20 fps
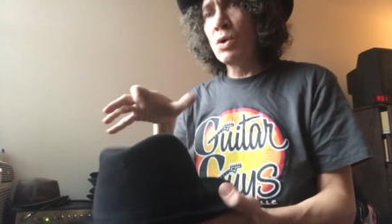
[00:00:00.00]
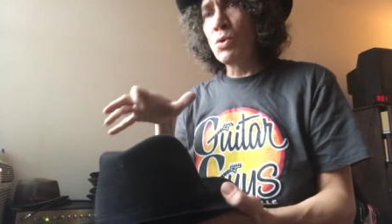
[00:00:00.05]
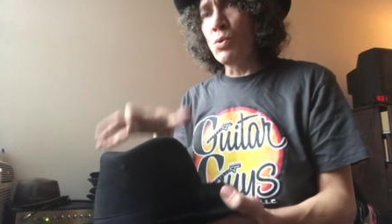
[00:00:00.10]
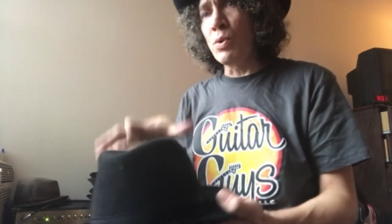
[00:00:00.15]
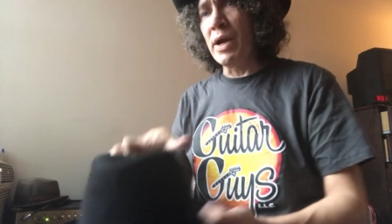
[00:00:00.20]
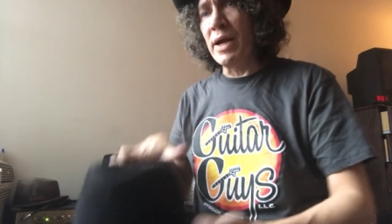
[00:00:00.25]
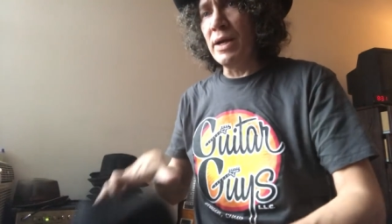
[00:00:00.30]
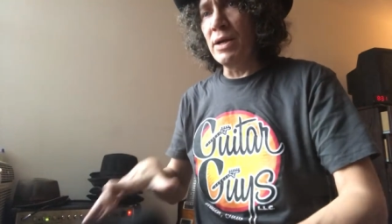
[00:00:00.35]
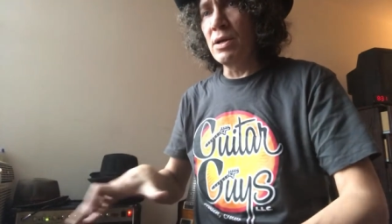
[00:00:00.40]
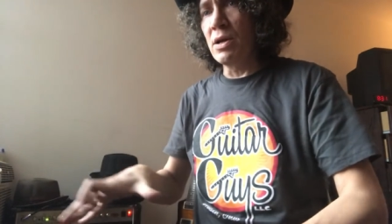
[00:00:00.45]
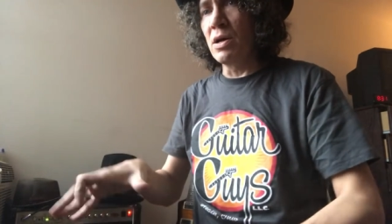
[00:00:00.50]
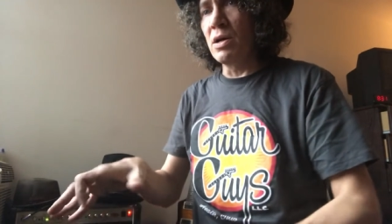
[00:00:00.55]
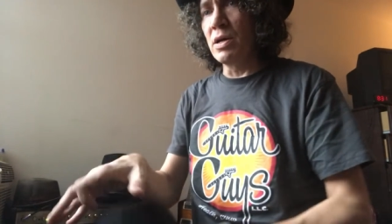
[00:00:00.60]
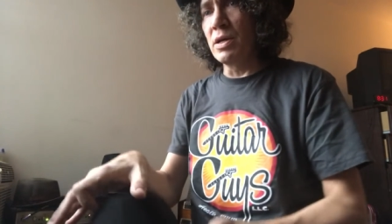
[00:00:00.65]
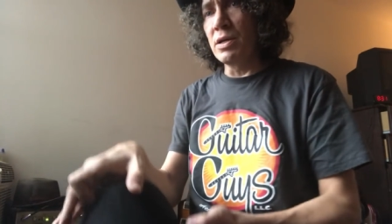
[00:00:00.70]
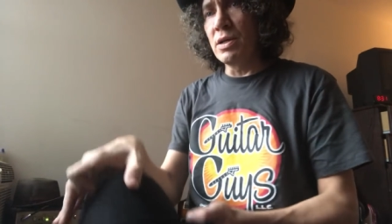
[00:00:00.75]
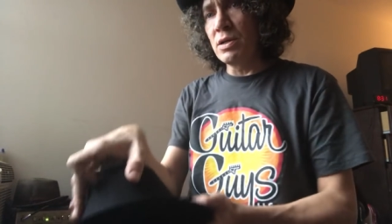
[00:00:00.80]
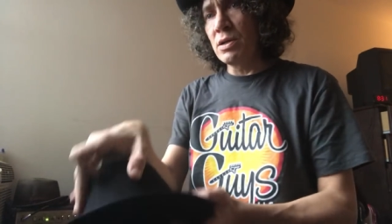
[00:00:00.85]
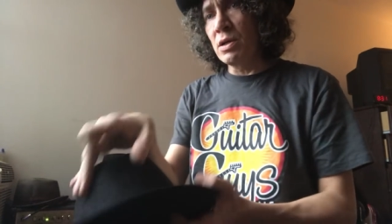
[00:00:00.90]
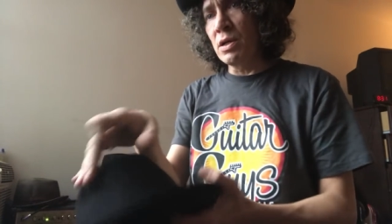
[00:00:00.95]
rained
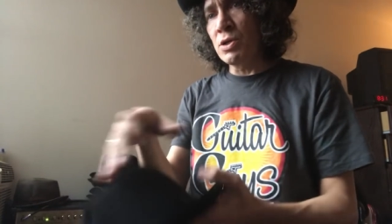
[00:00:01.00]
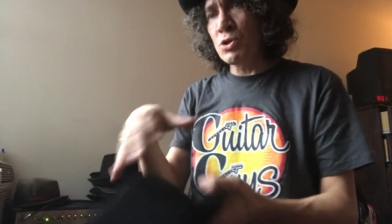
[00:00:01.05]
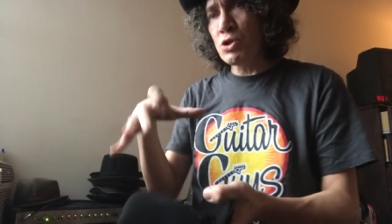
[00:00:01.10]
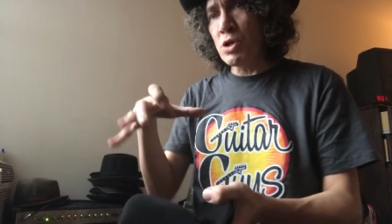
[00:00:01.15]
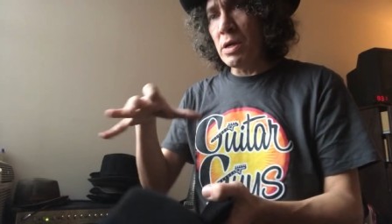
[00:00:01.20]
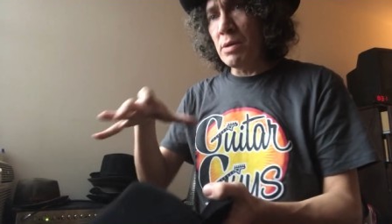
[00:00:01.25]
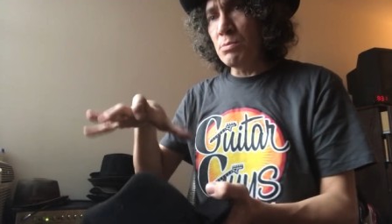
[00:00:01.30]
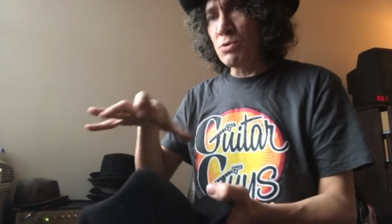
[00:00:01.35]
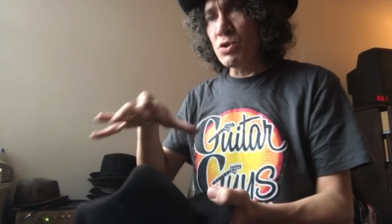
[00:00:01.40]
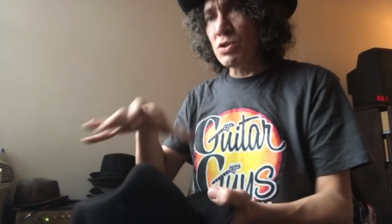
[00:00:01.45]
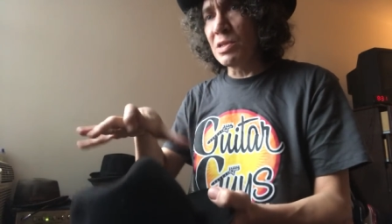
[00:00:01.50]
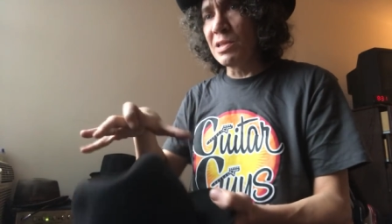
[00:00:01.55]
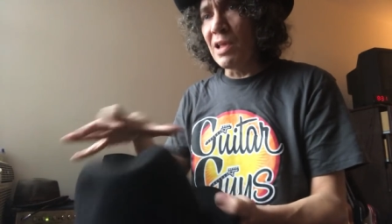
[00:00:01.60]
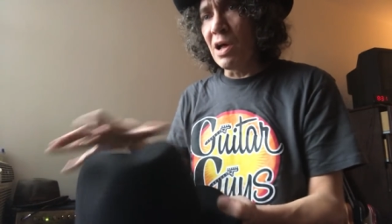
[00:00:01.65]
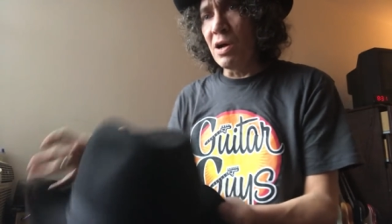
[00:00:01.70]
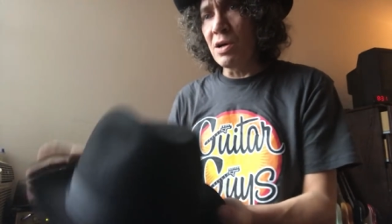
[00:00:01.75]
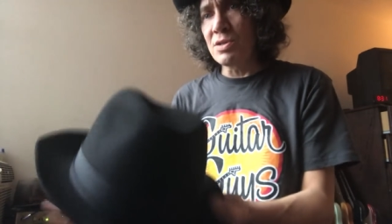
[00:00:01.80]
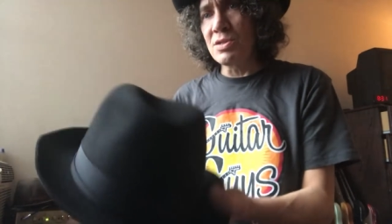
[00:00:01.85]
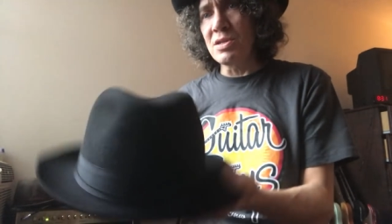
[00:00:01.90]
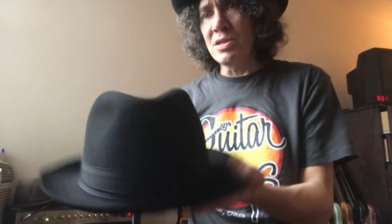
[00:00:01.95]
on, and a shape just
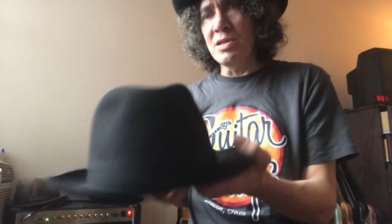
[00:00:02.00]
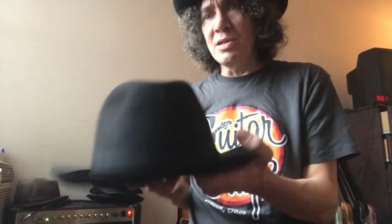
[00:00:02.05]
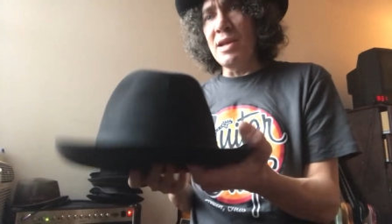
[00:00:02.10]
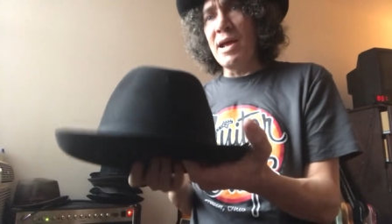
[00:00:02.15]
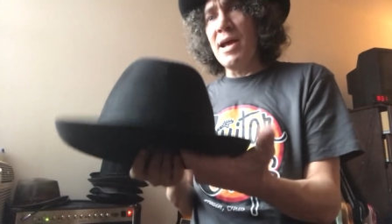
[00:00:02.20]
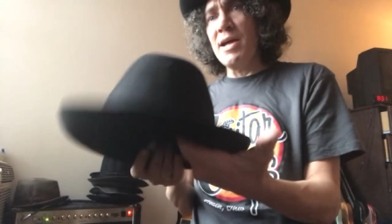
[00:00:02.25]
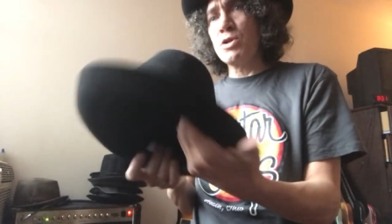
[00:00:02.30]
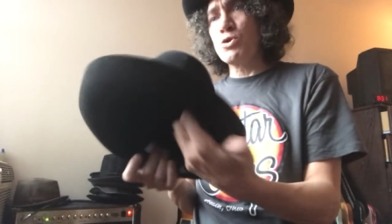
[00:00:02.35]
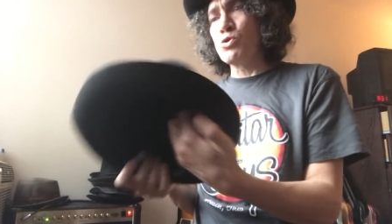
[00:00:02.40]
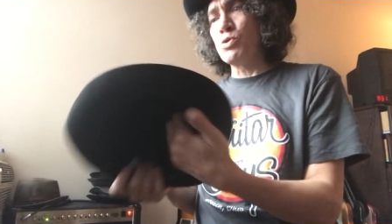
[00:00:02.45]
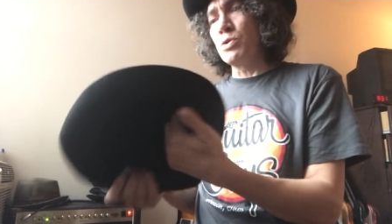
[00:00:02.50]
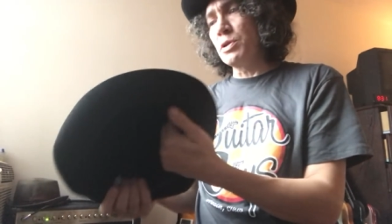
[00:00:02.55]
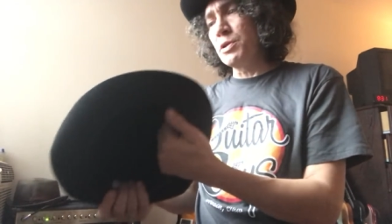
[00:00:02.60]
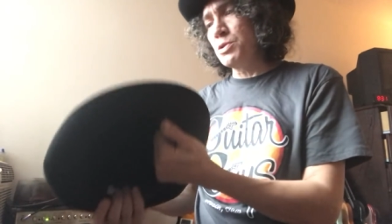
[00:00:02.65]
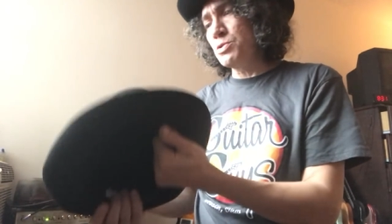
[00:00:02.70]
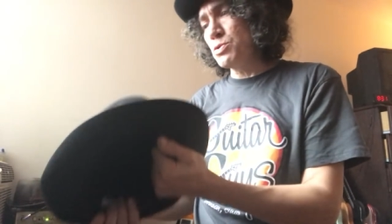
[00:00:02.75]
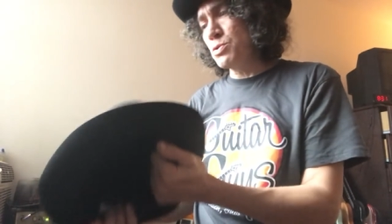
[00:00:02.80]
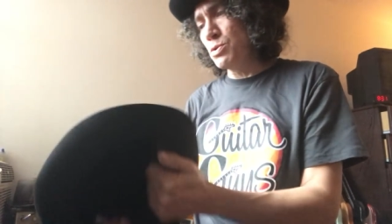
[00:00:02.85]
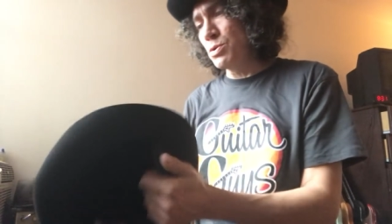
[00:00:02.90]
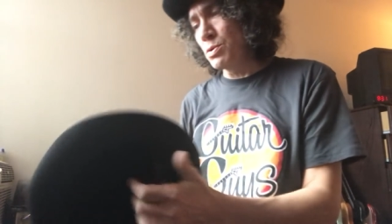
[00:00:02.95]
locks in
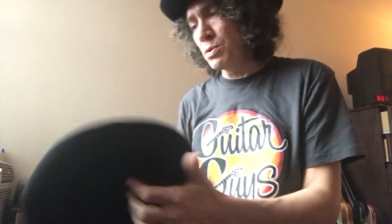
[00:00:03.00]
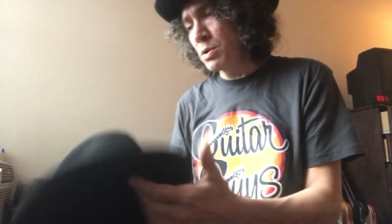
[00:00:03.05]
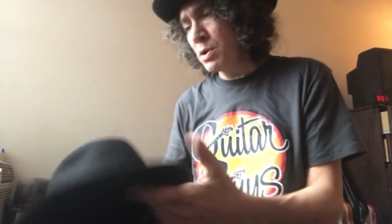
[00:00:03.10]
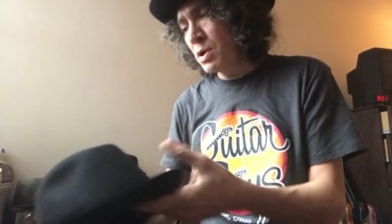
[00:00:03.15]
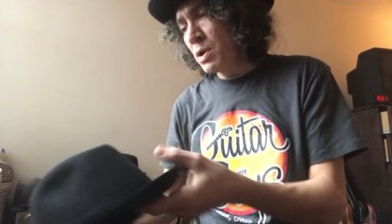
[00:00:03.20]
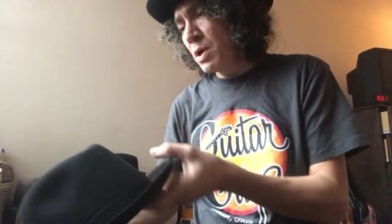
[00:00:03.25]
naturally too.